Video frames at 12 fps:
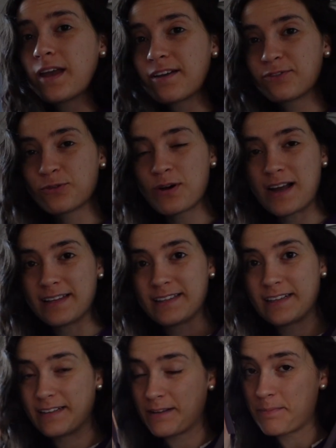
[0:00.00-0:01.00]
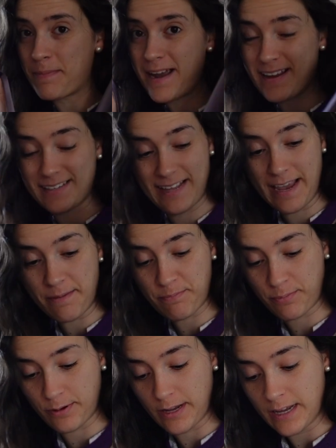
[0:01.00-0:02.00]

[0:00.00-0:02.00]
have to add the bias tape